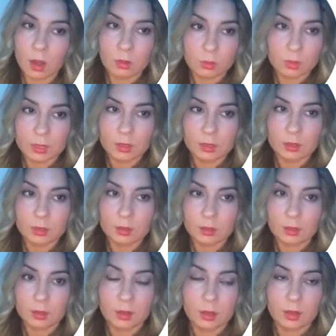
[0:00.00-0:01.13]
not weak
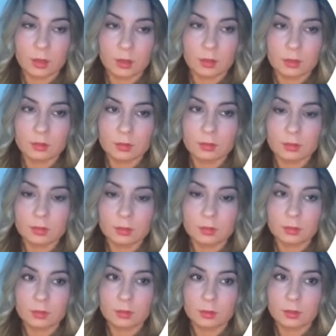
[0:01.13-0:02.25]
and
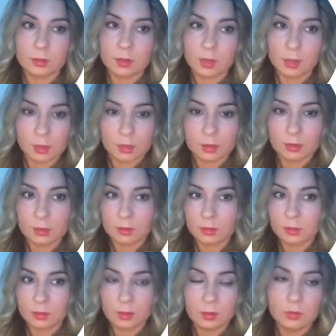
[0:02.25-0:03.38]
it
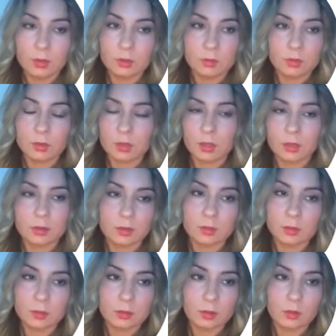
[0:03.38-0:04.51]
even if you're like
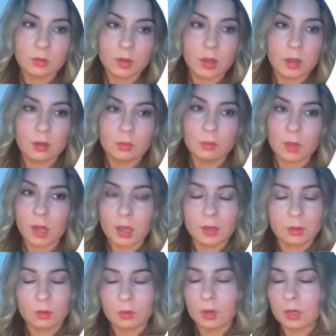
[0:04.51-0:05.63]
this is so dumb i
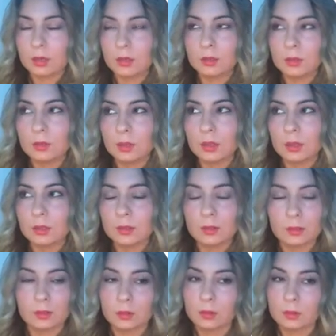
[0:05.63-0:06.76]
don't want to do
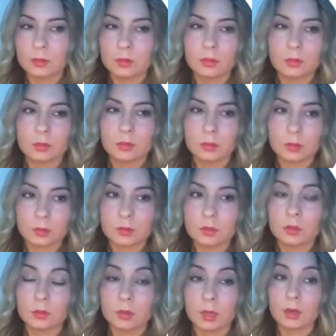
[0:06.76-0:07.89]
this just
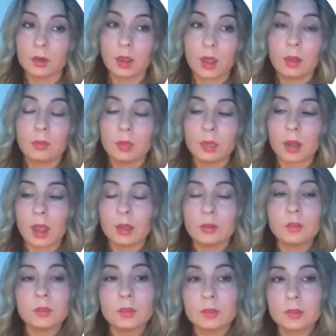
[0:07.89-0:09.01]
do it i mean i
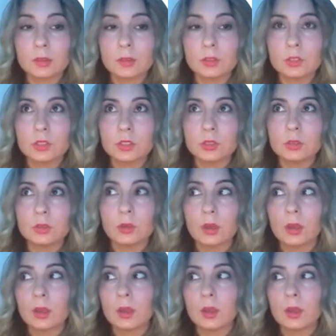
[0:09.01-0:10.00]
just listened to